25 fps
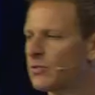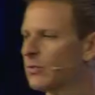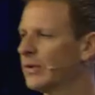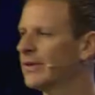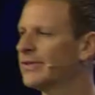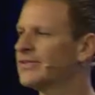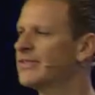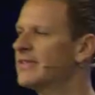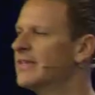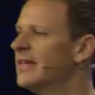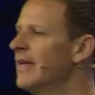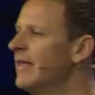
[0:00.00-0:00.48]
we
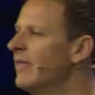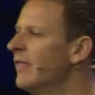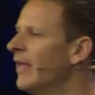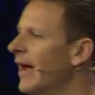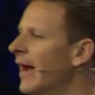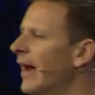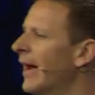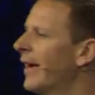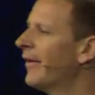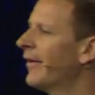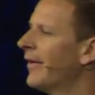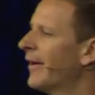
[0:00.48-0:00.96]
see
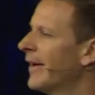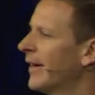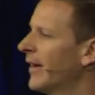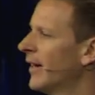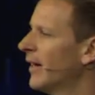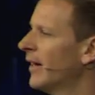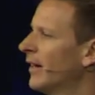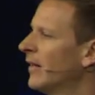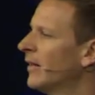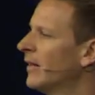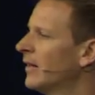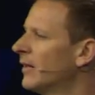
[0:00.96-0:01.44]
the
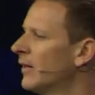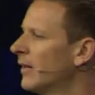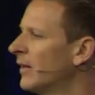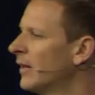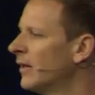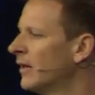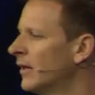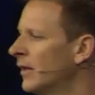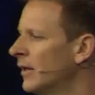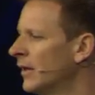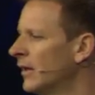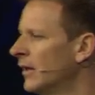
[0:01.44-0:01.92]
area
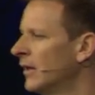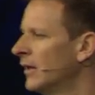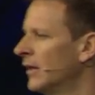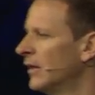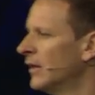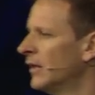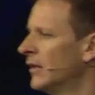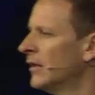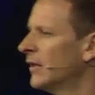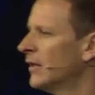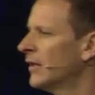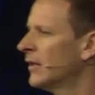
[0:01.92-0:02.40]

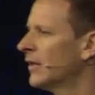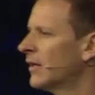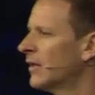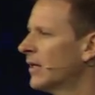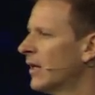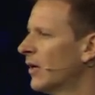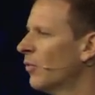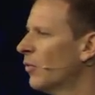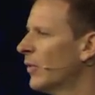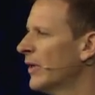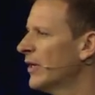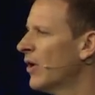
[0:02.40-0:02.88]

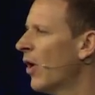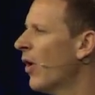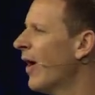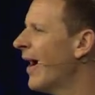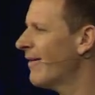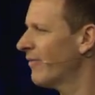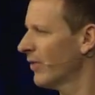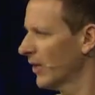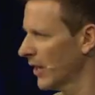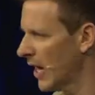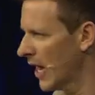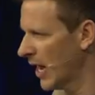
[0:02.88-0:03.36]
that we don't
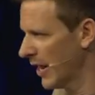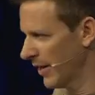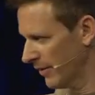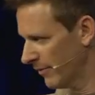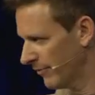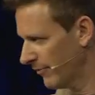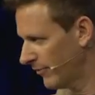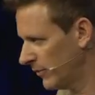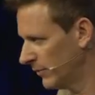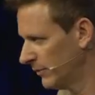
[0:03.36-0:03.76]
have a lot of.